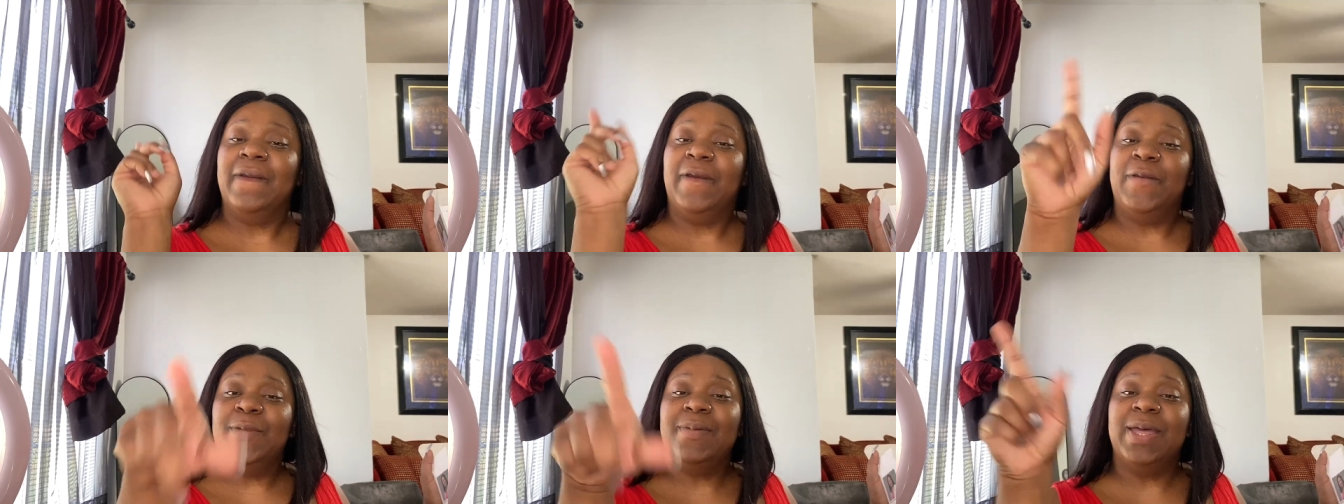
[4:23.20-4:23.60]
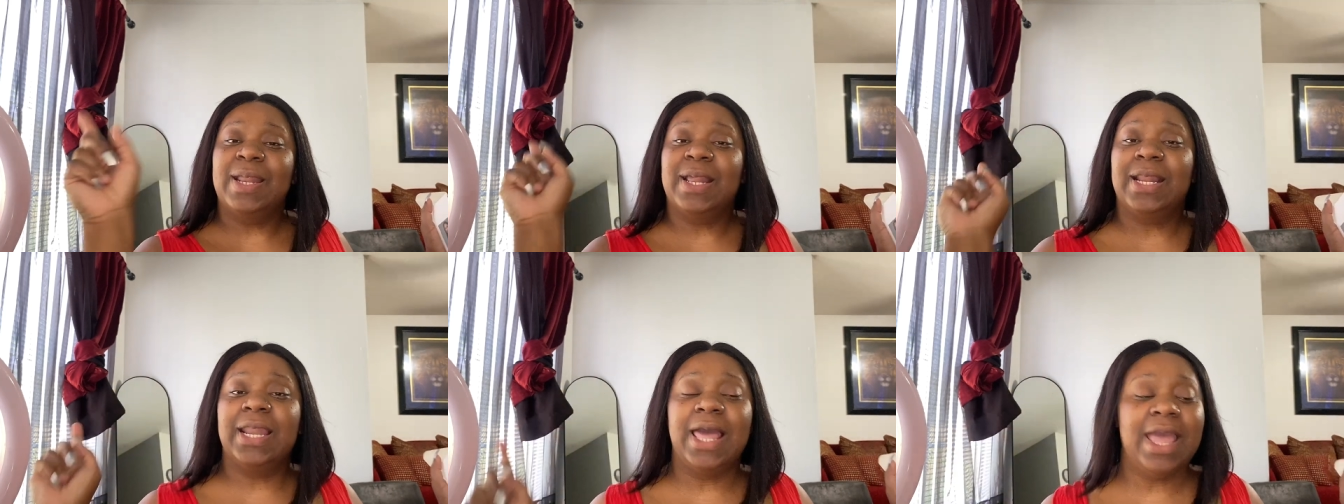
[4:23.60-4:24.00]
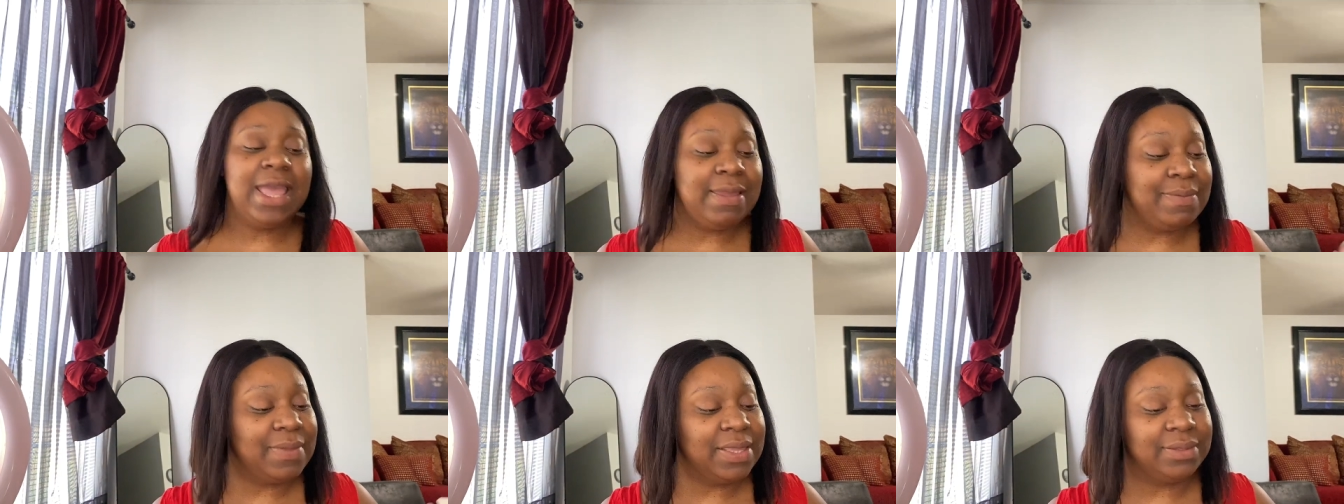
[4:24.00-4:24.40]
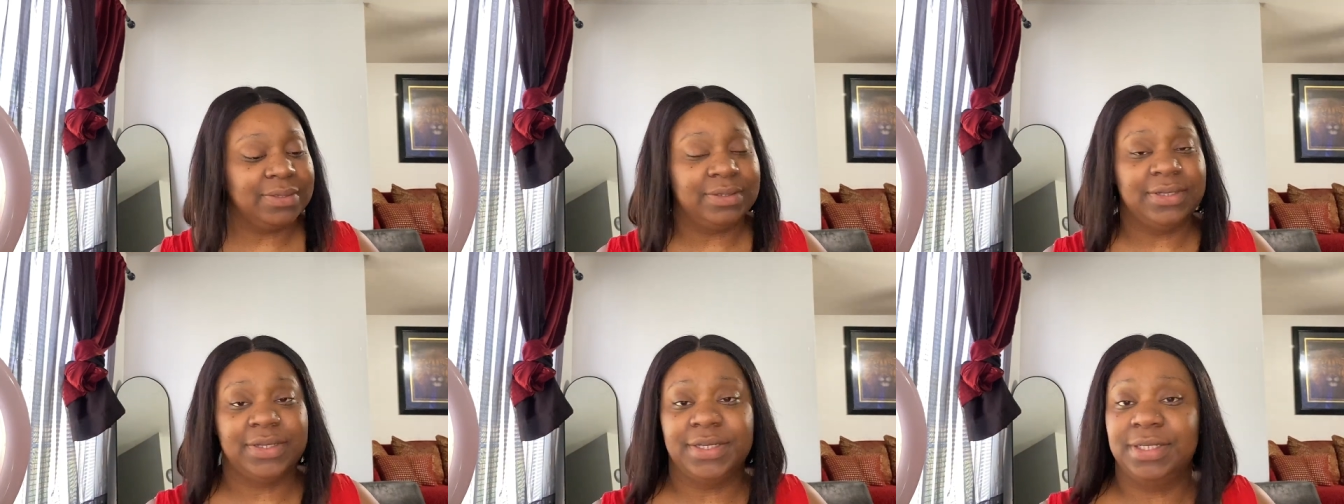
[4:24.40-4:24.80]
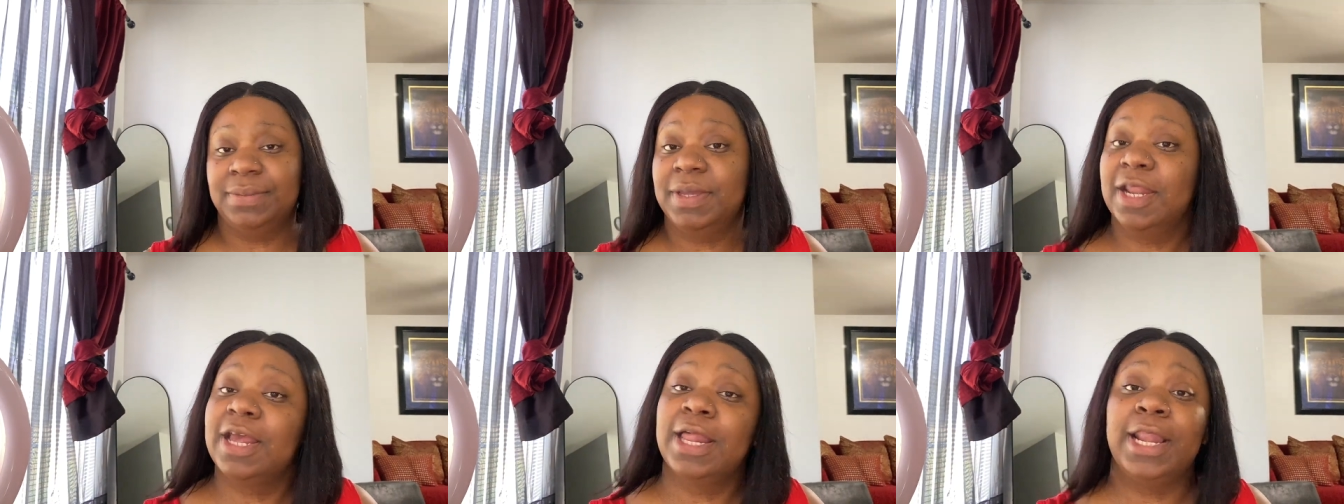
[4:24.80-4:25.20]
You better claim it, girl. You
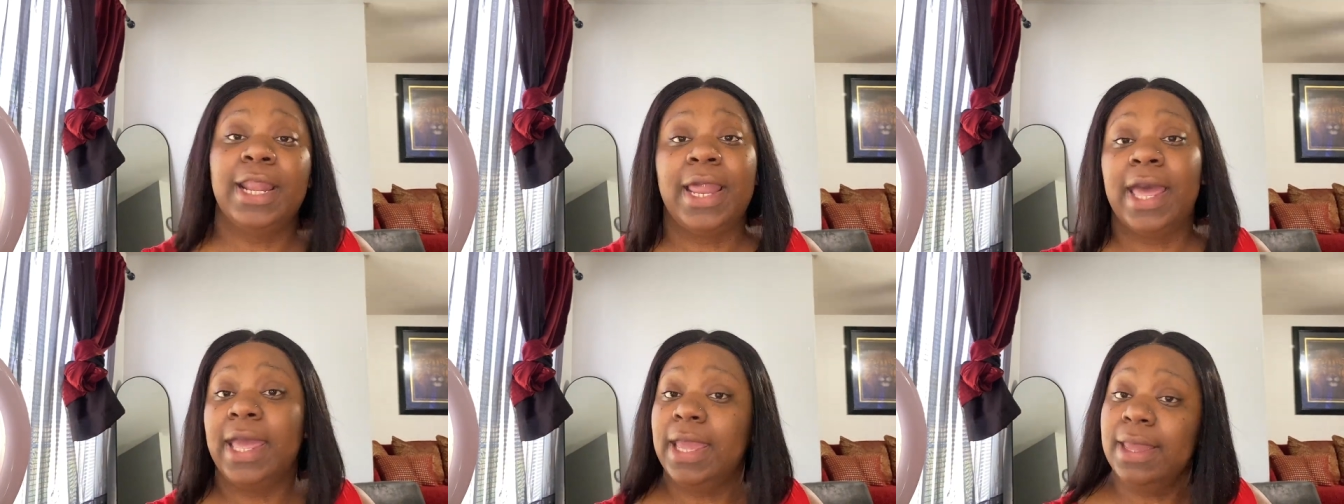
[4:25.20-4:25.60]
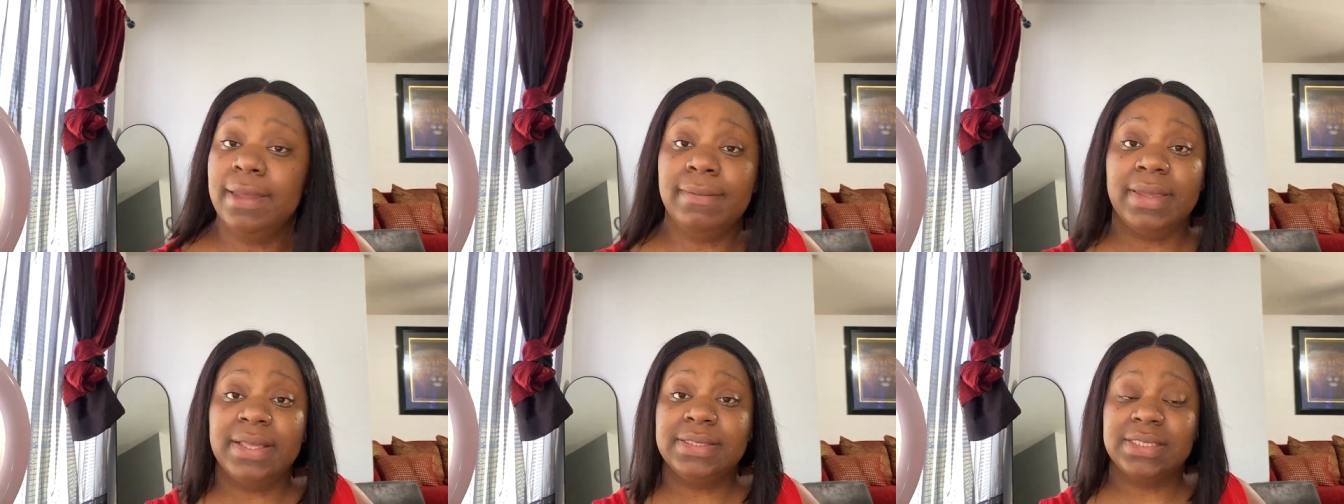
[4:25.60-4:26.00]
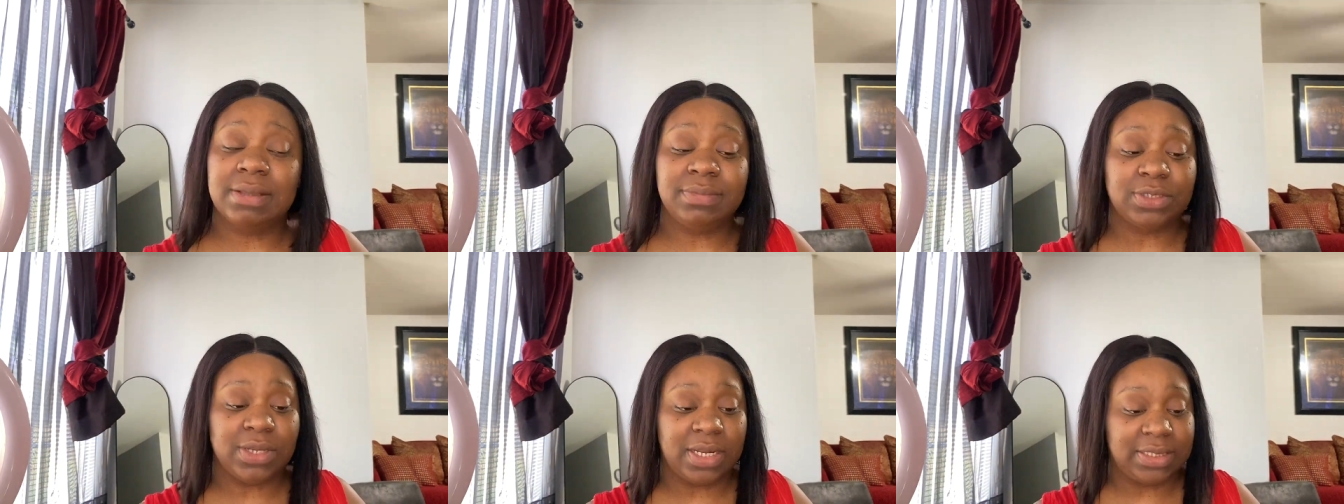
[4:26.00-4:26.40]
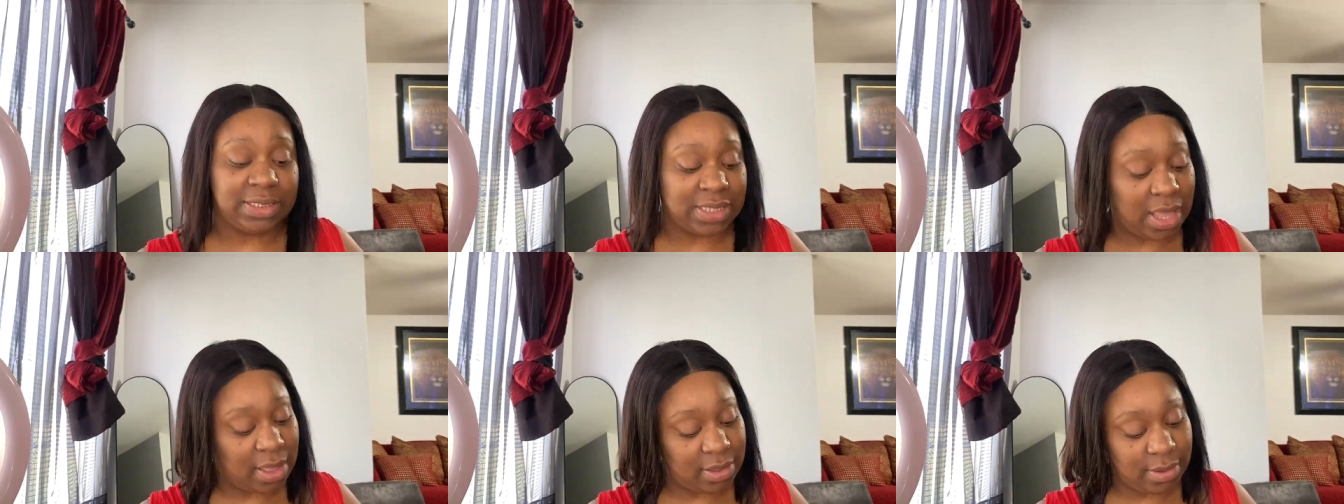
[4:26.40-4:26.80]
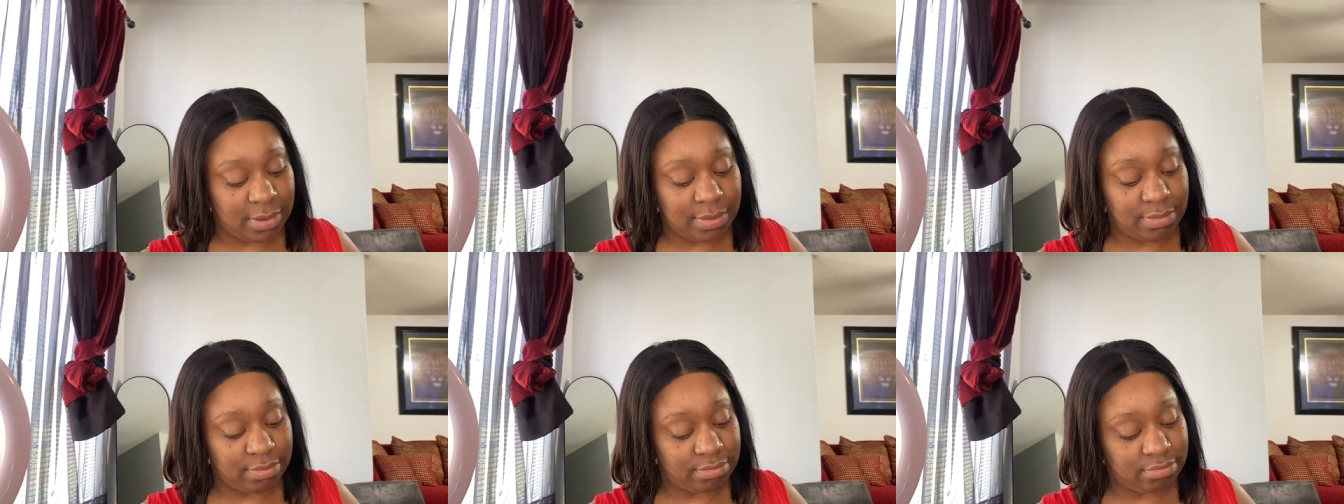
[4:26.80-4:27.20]
better claim it. I'm trying to tell
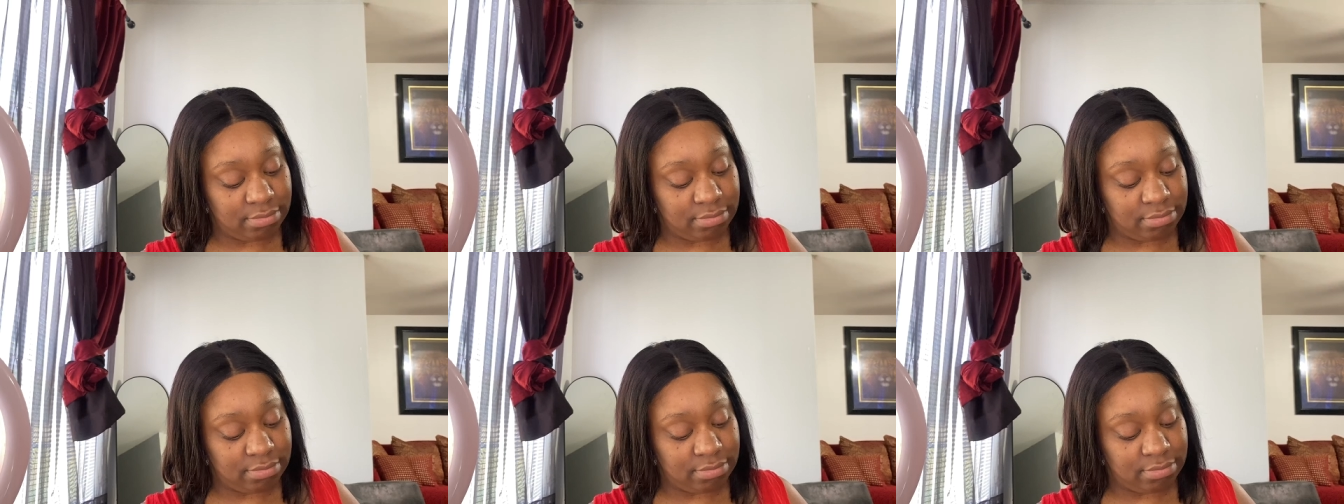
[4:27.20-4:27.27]
you.